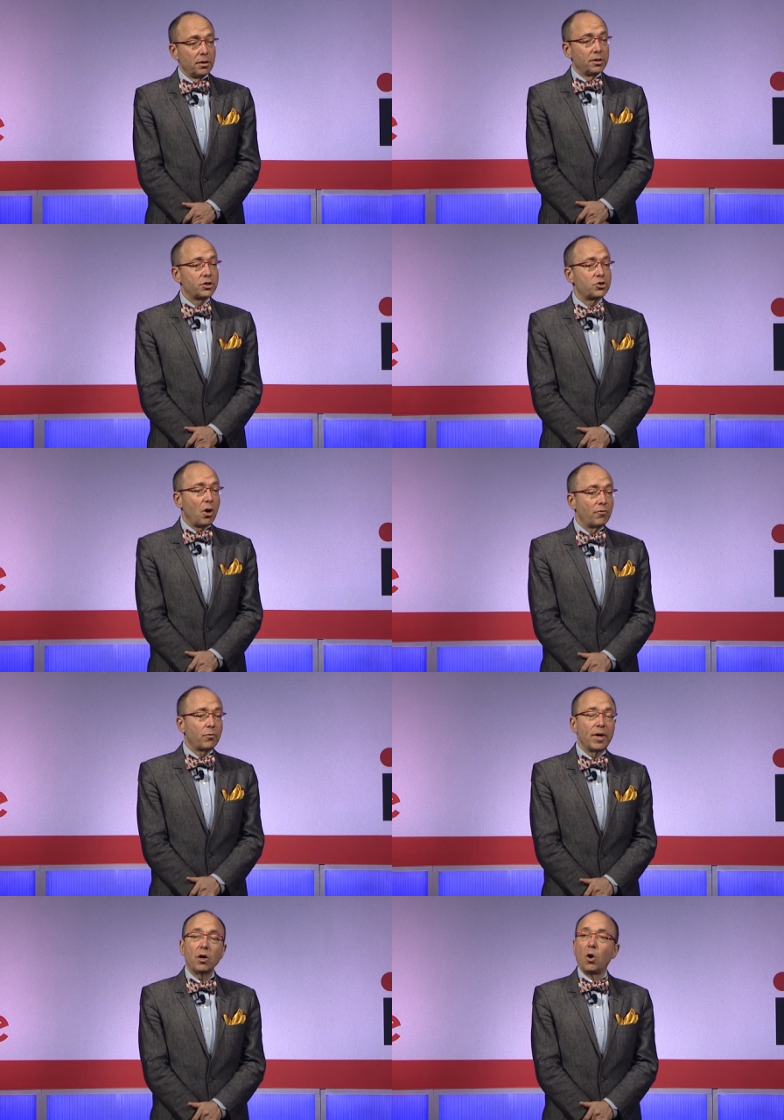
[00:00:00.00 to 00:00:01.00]
the
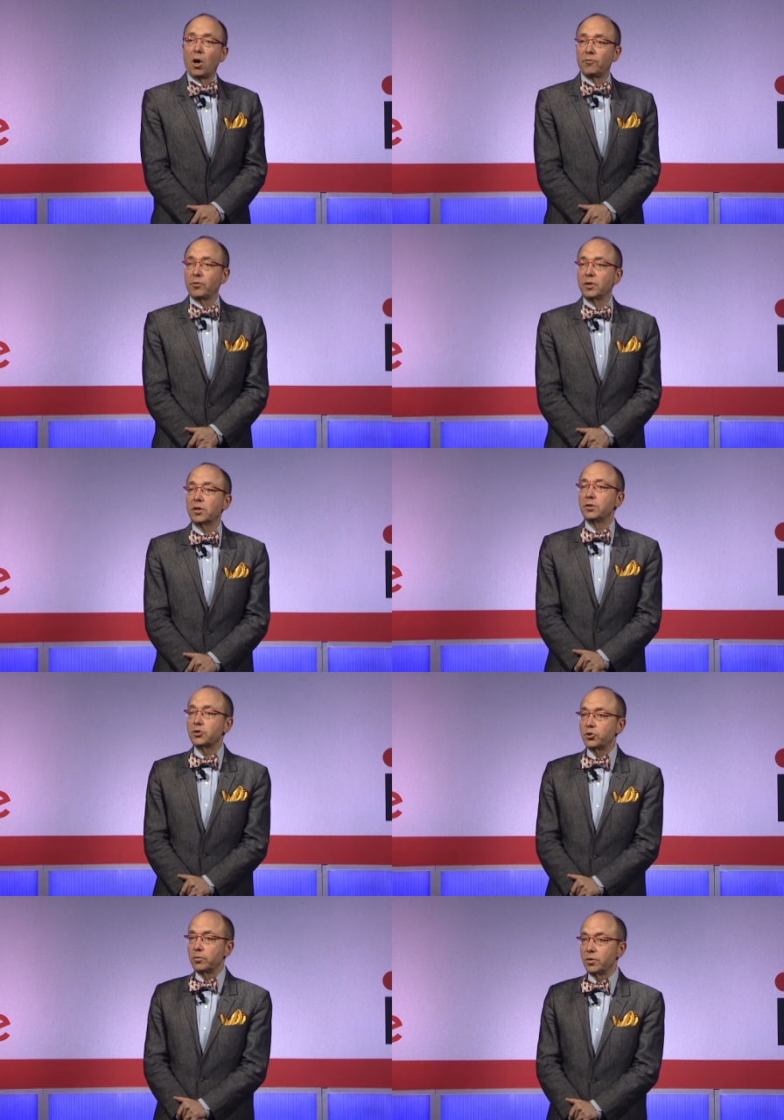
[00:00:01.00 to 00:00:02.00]
software offered
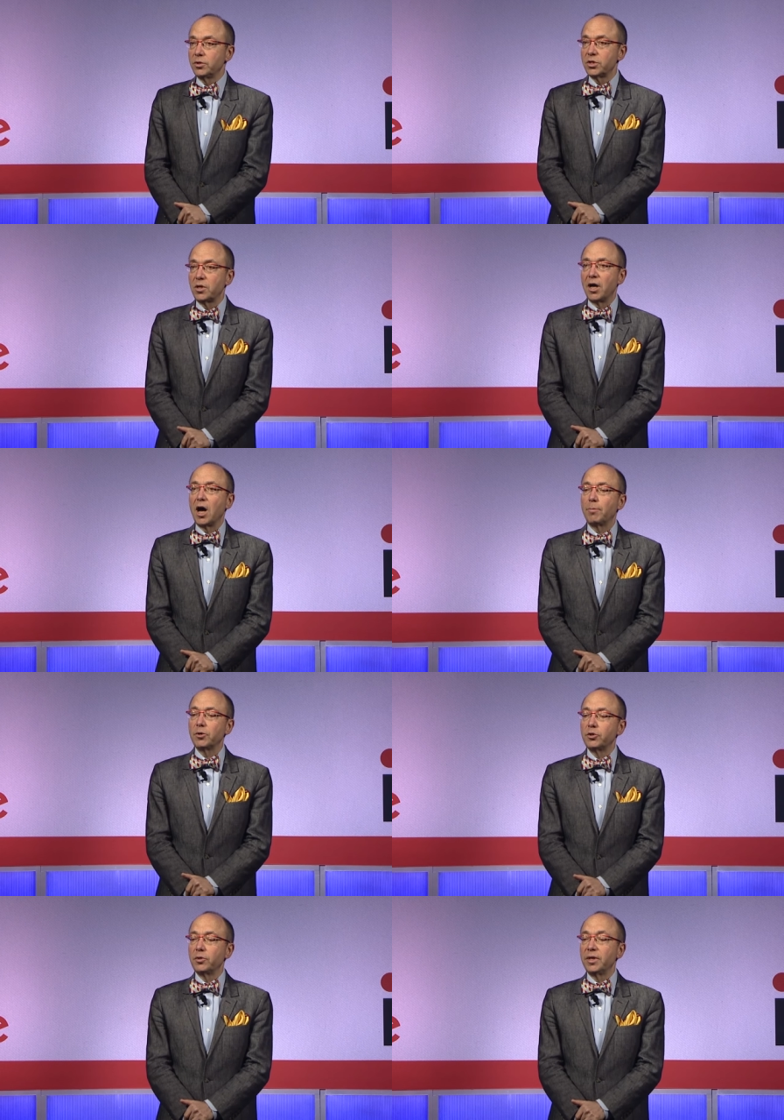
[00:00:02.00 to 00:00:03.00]
consumers an
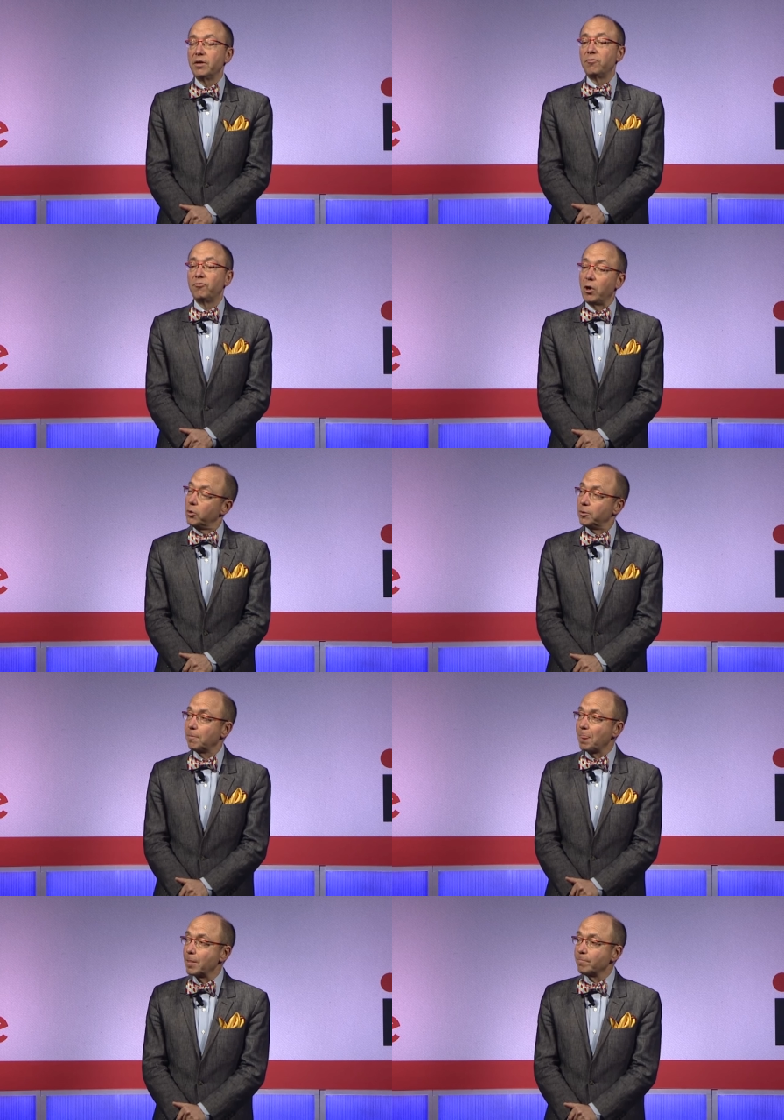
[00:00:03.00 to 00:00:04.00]
opportunity to vote.
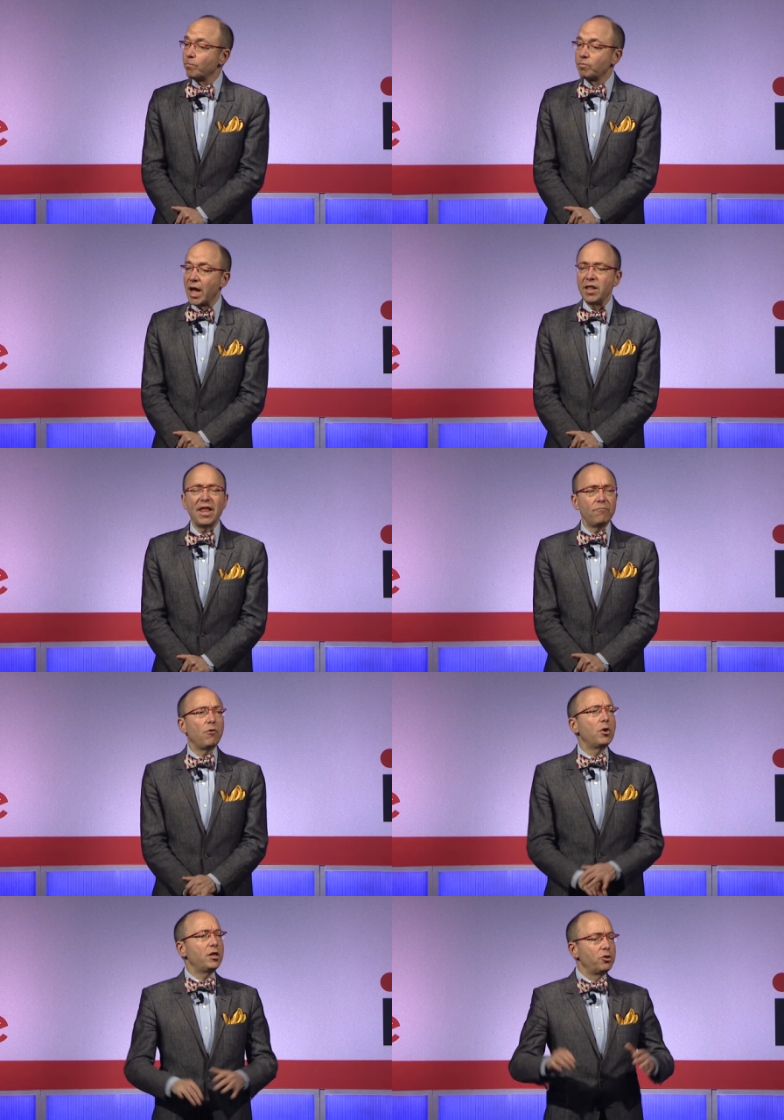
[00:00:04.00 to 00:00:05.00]
And they
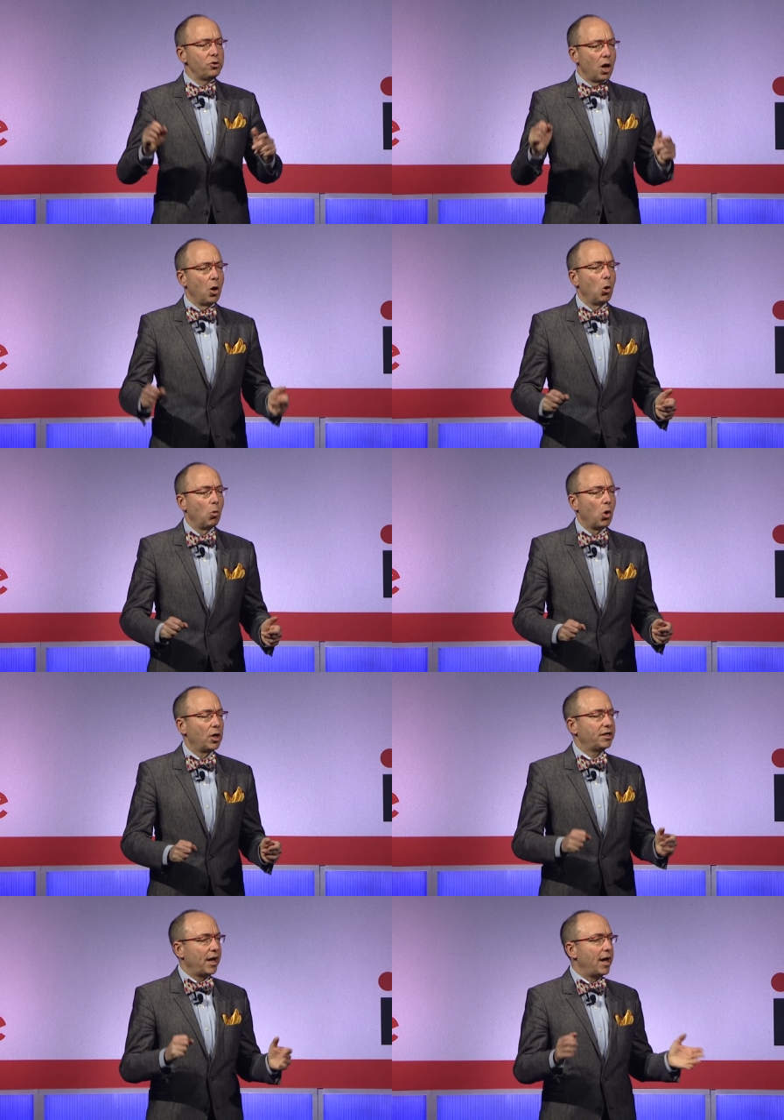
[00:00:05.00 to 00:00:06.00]
voted no
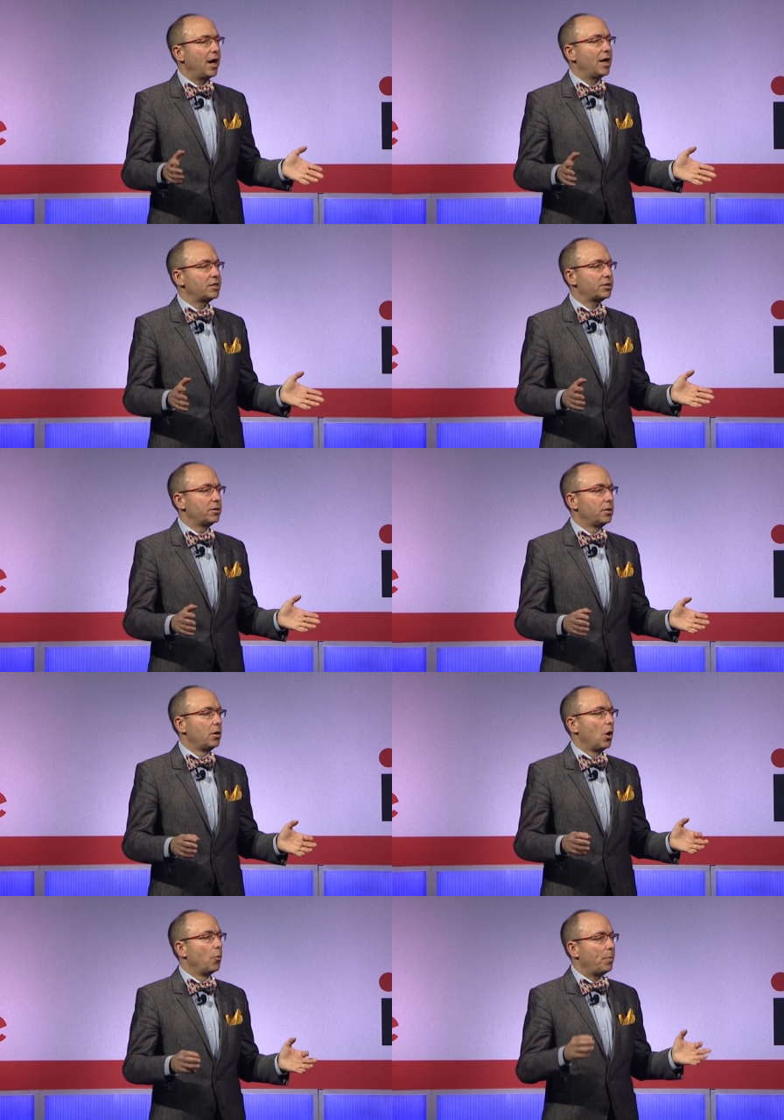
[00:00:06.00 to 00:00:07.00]
on chaos,
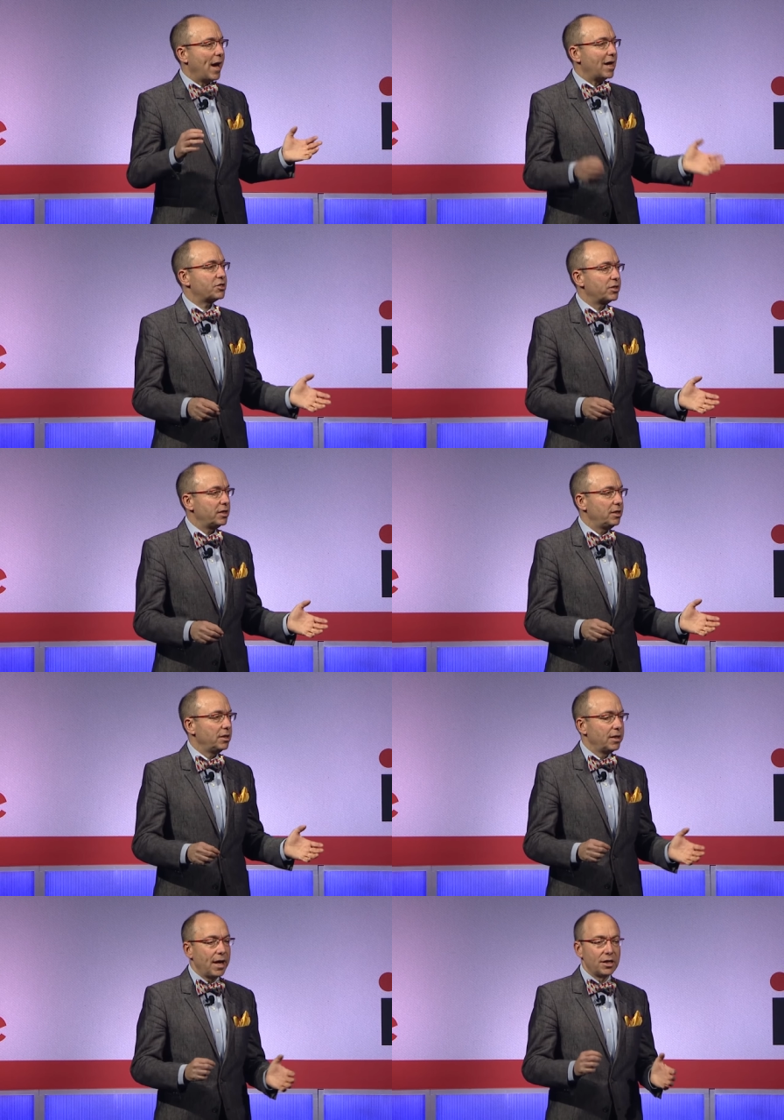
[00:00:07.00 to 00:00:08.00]
opacity,
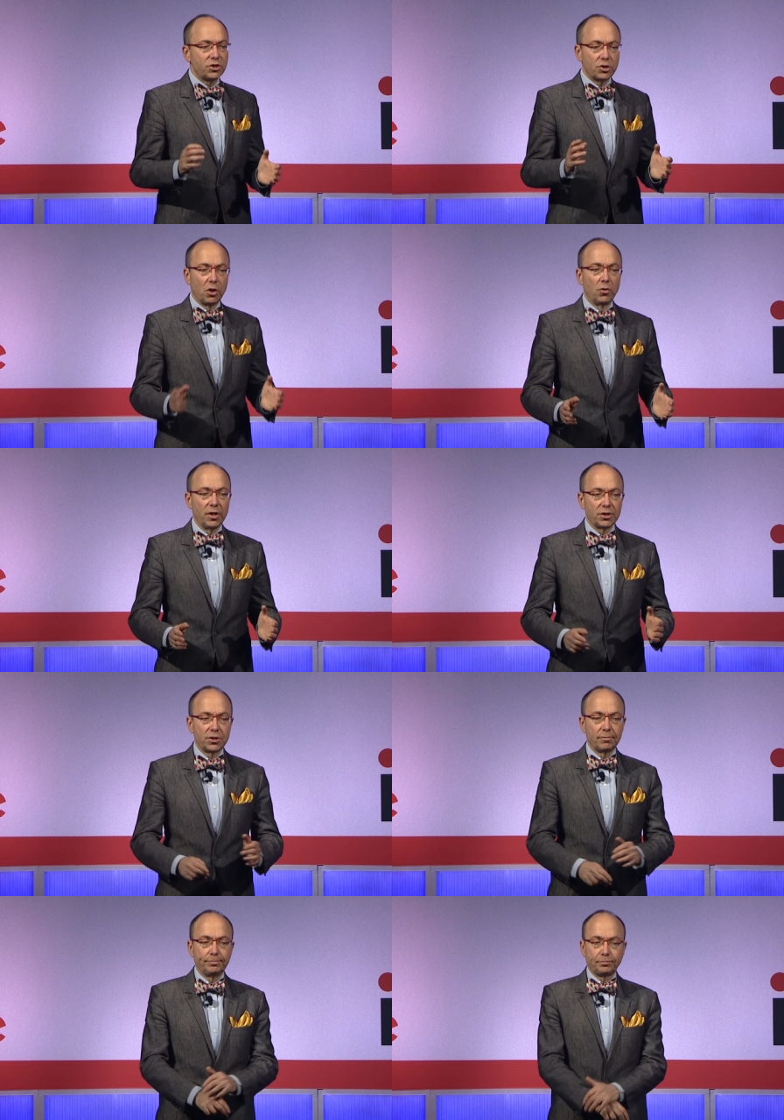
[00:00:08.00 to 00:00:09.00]
and slowness.